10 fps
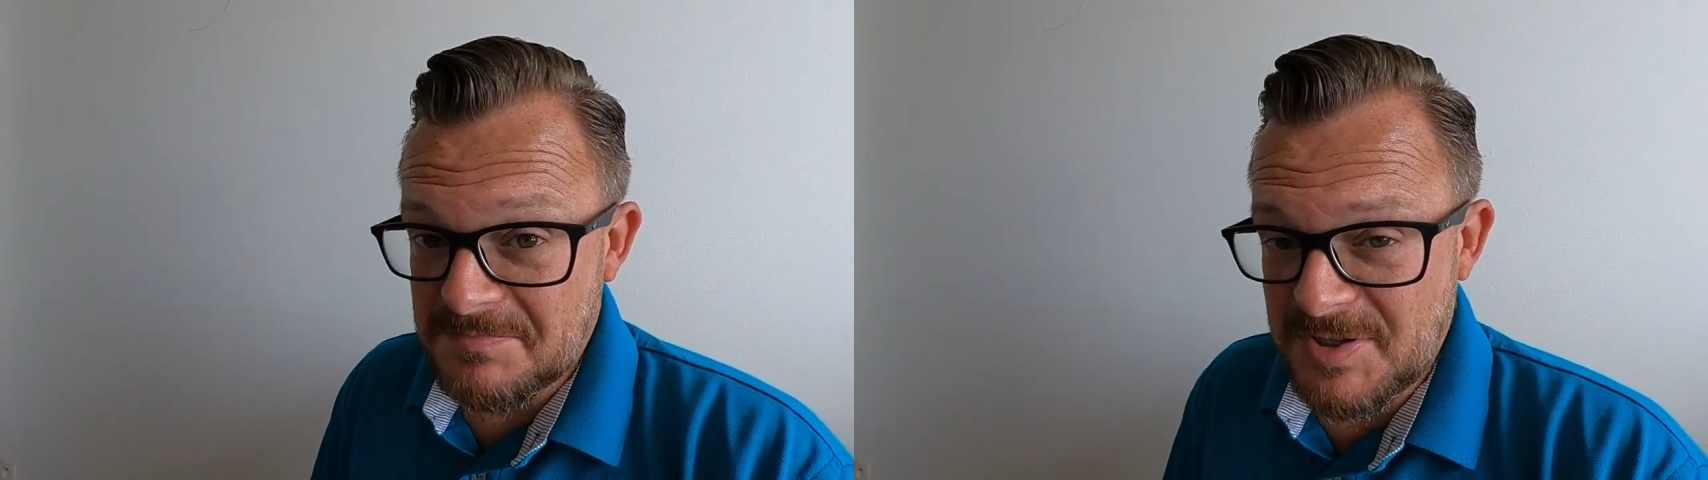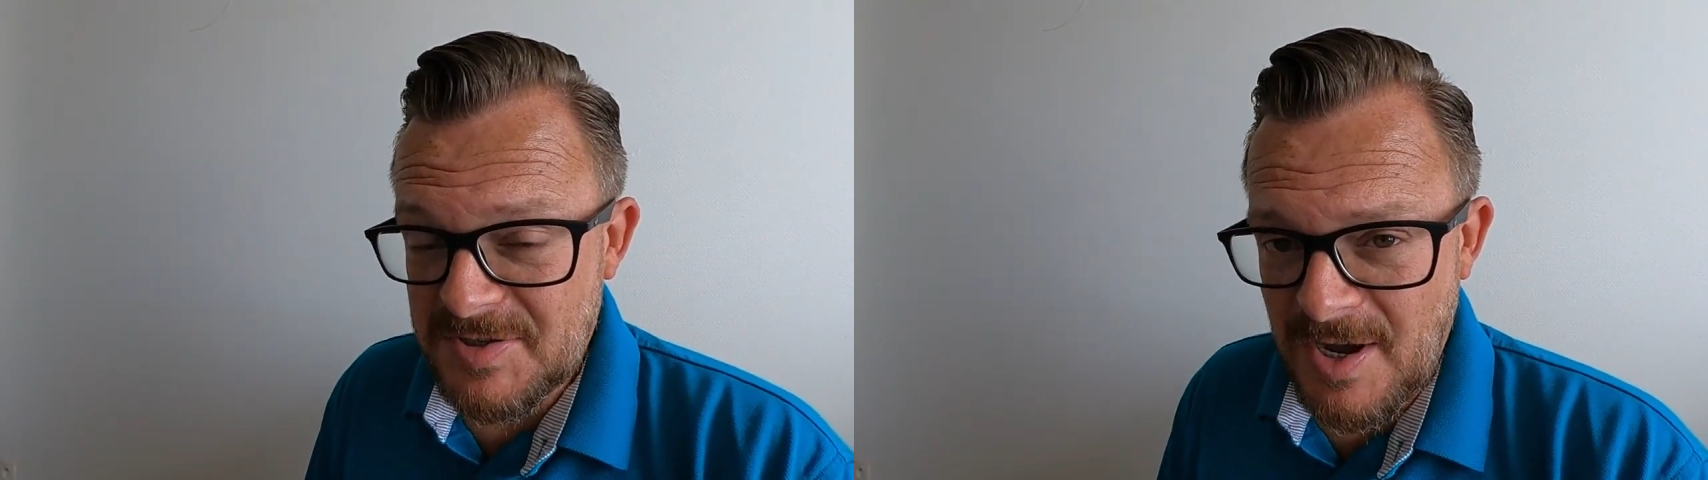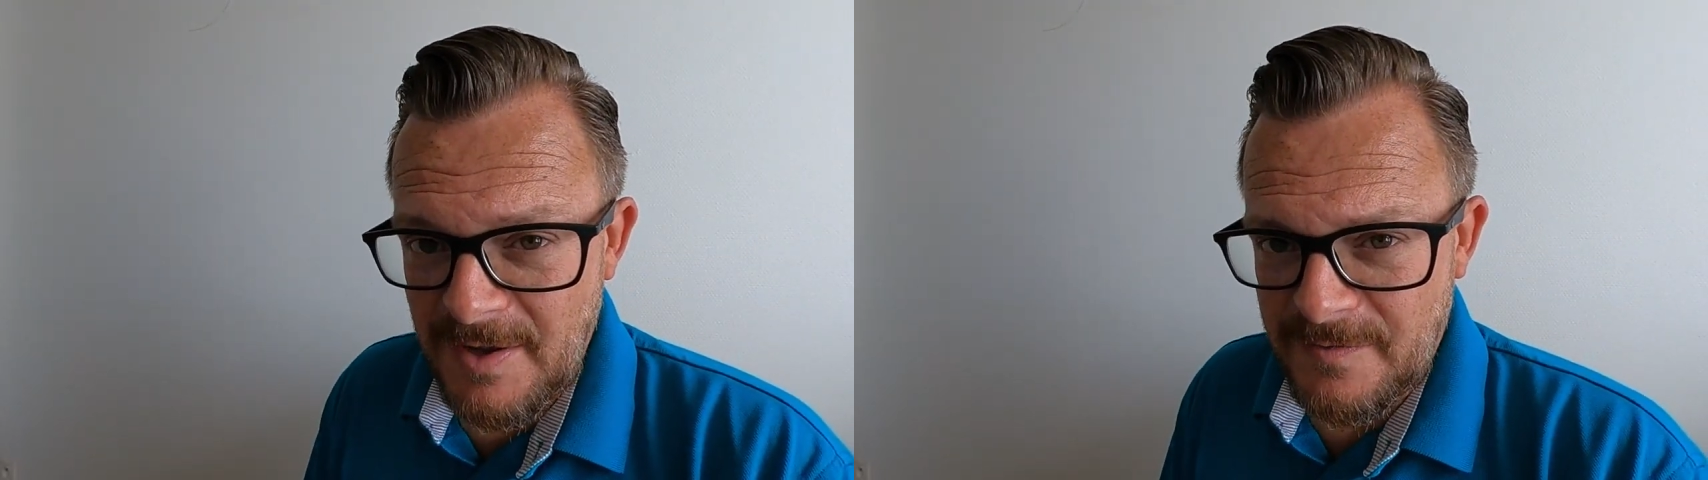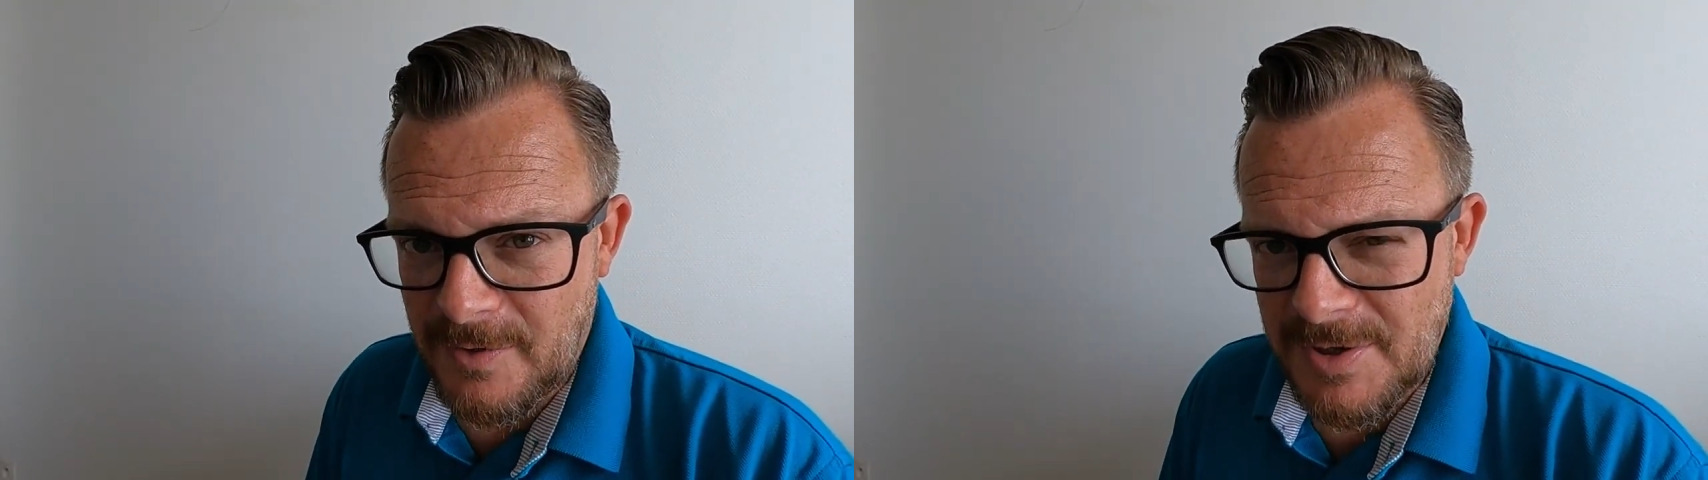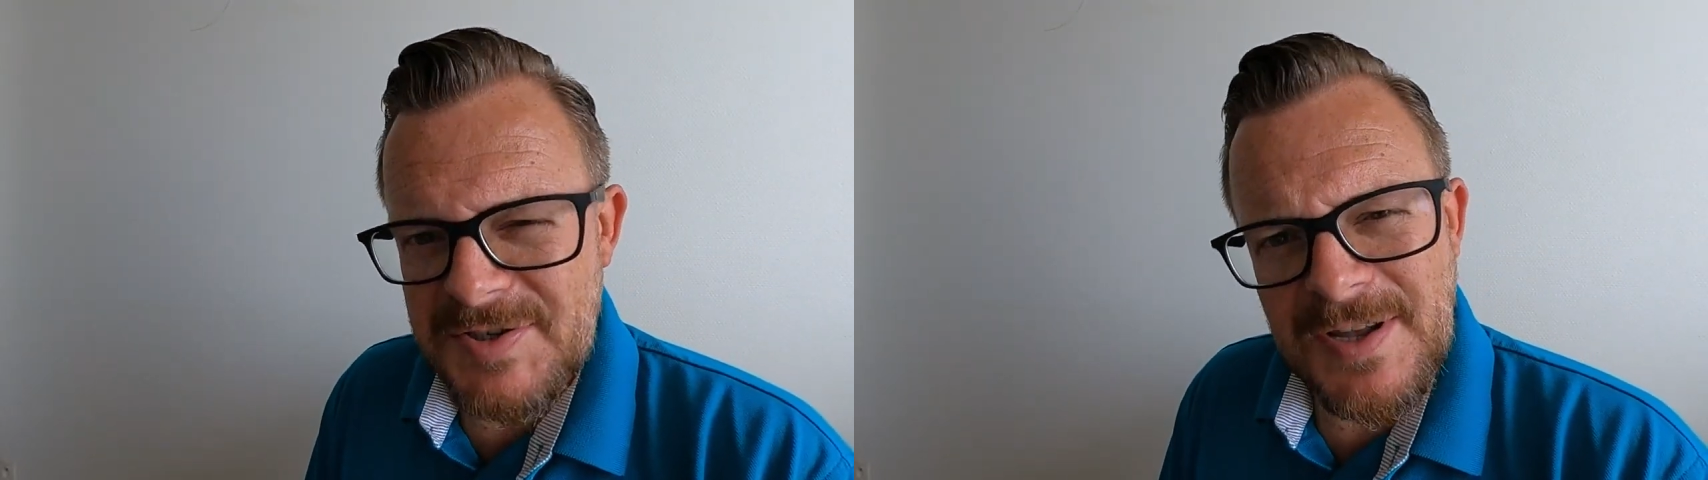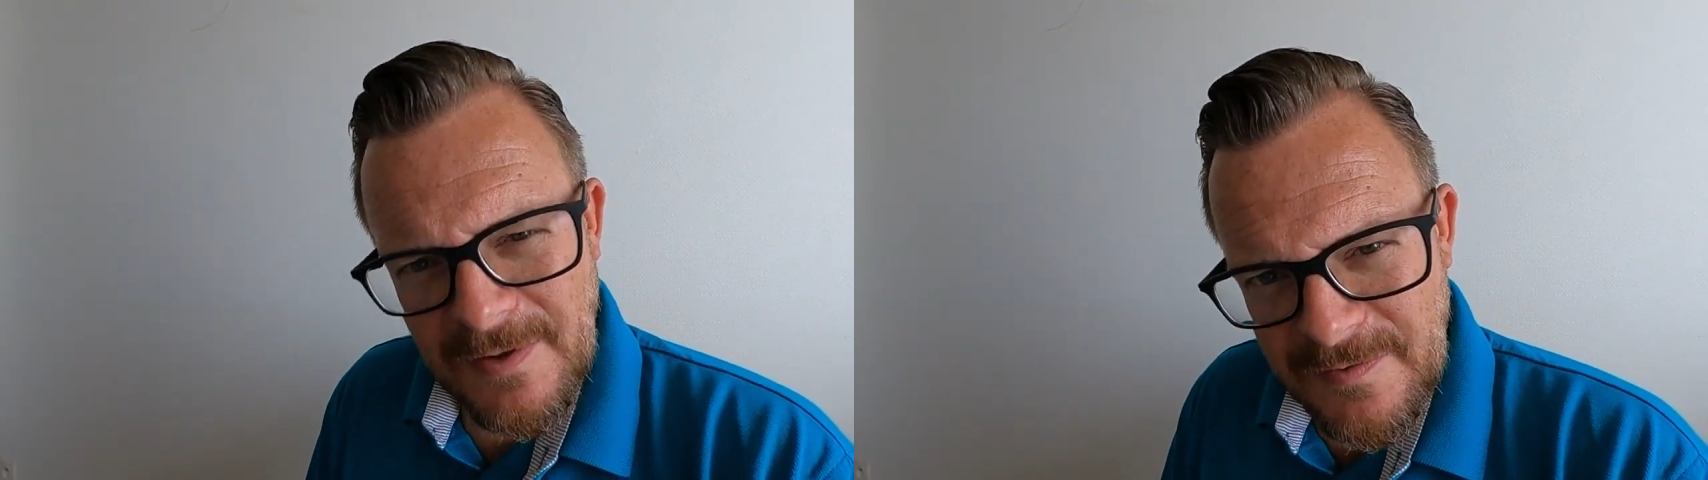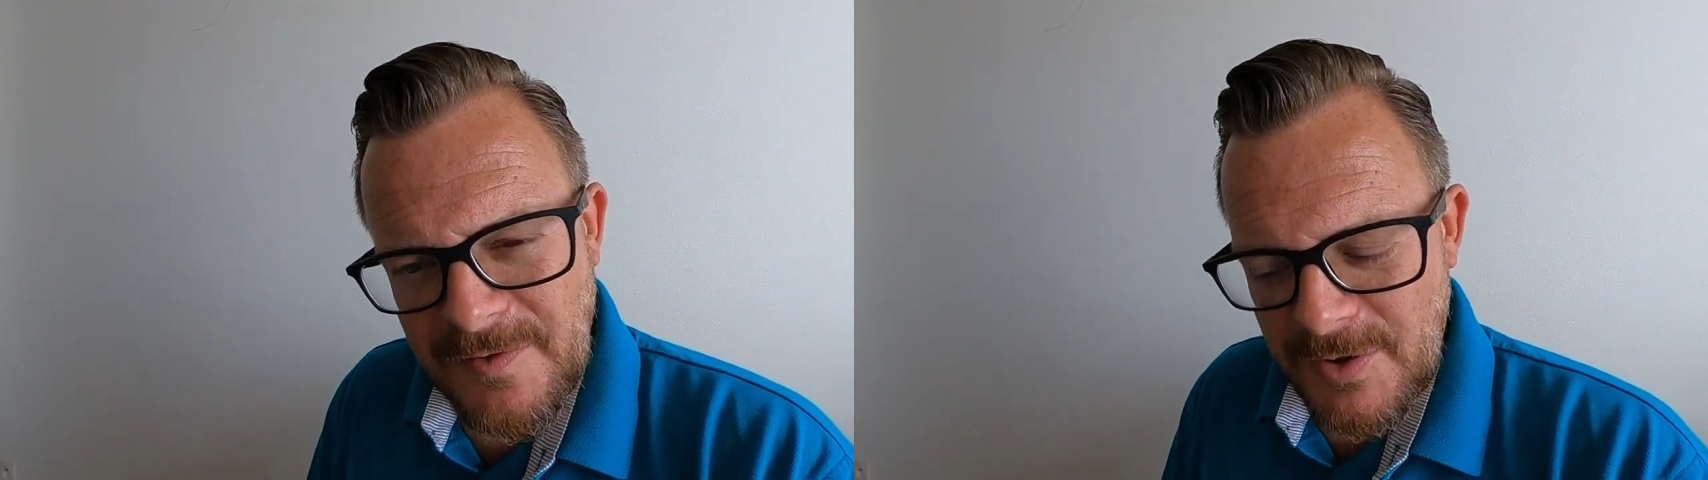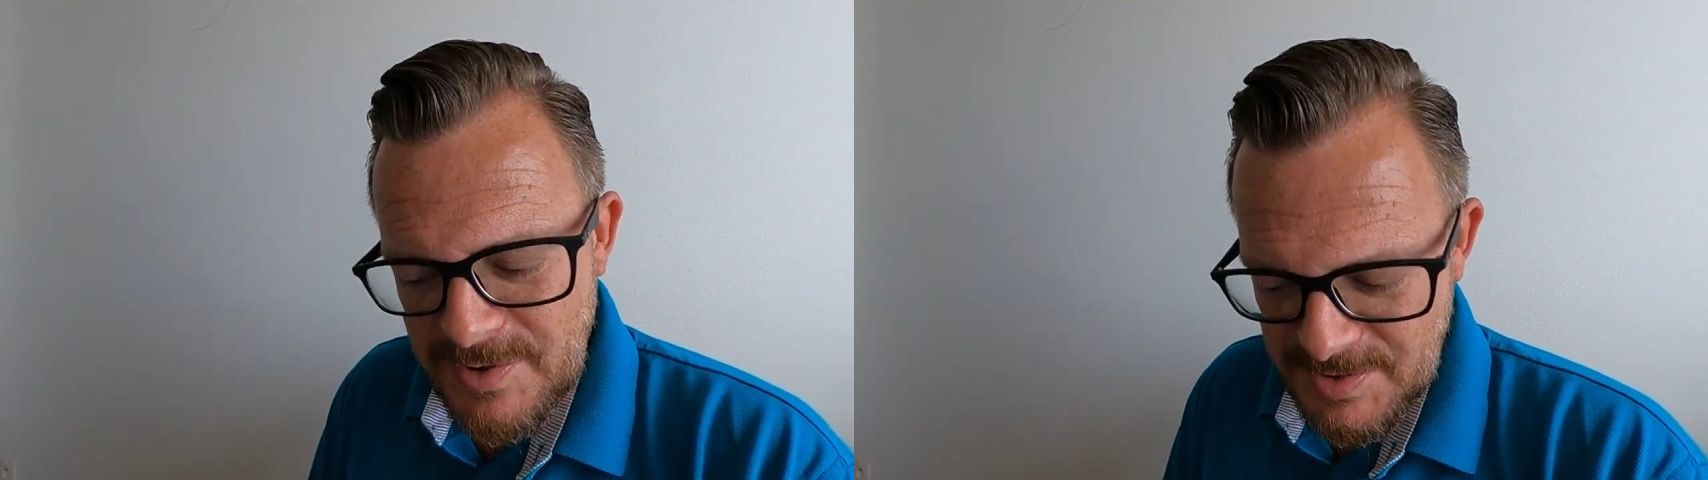decide for ourselves
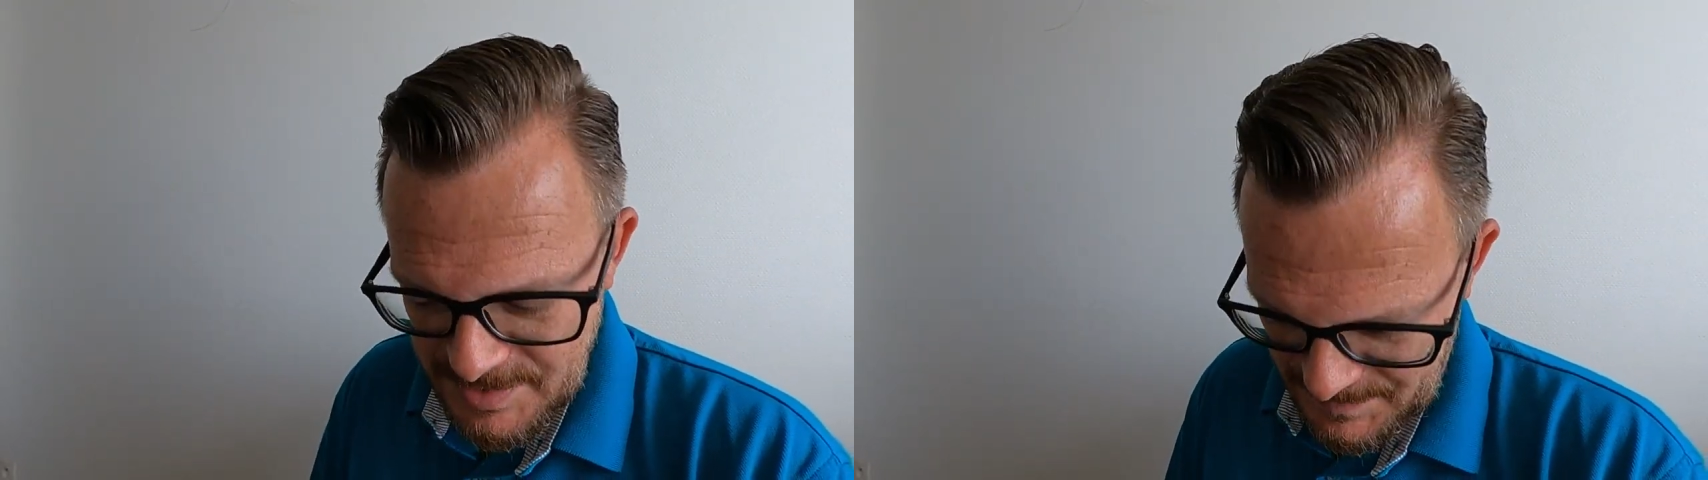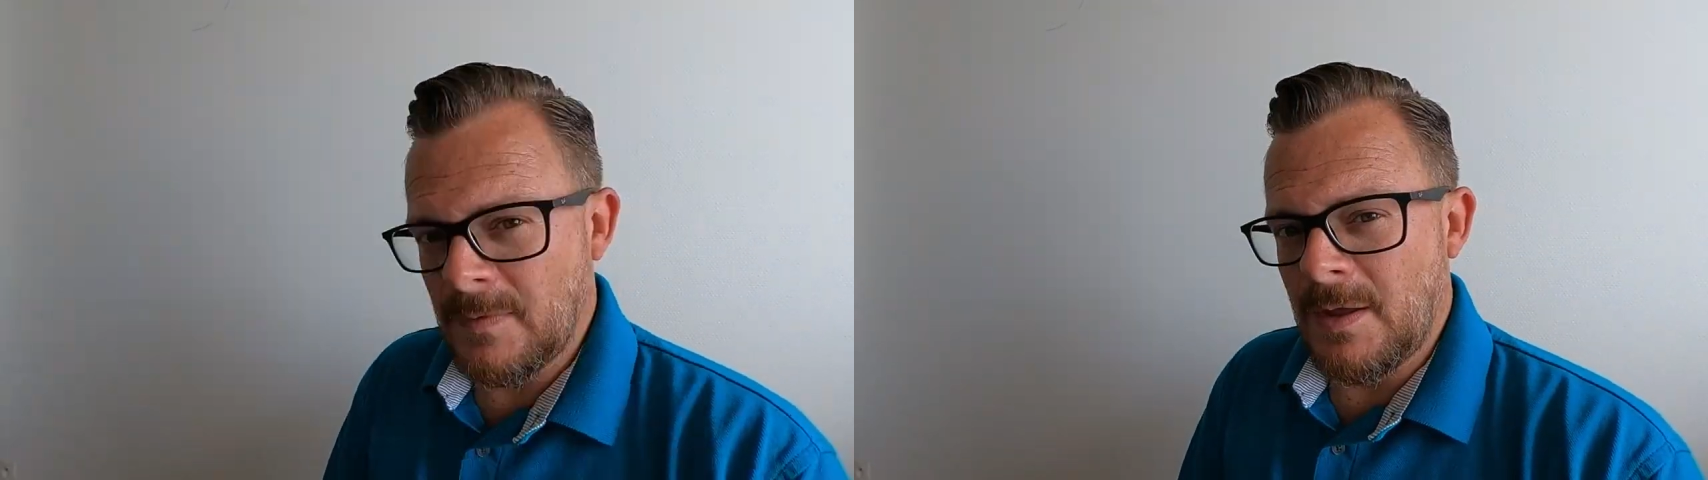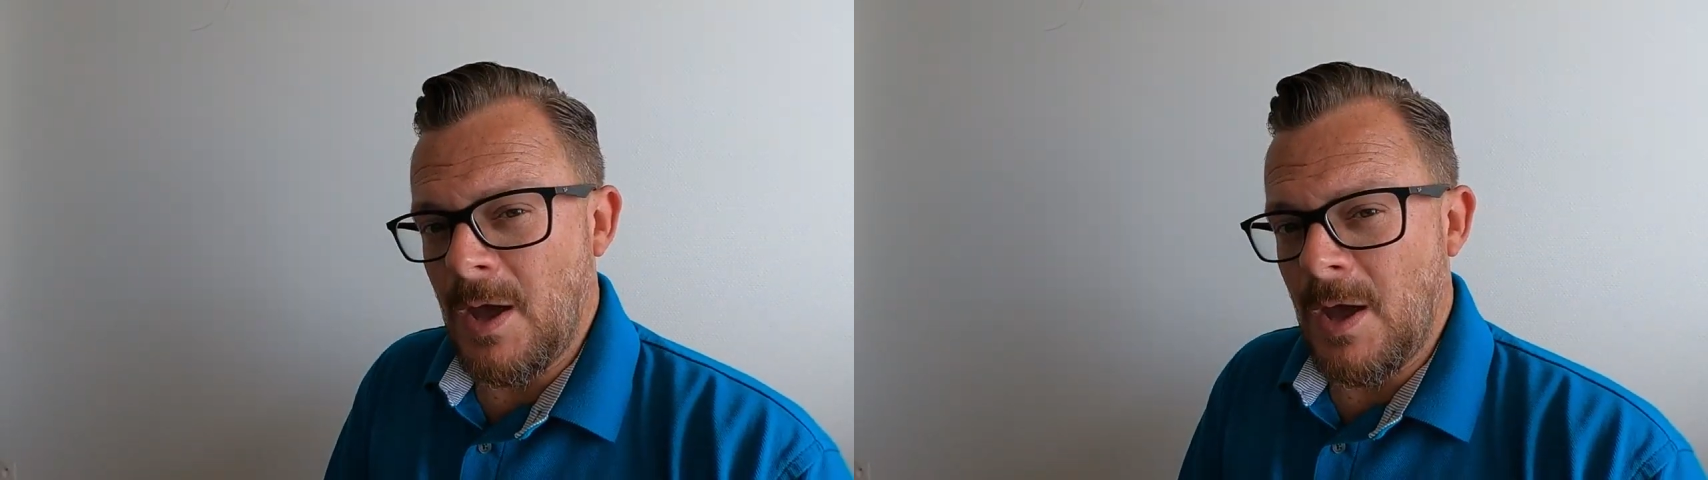first.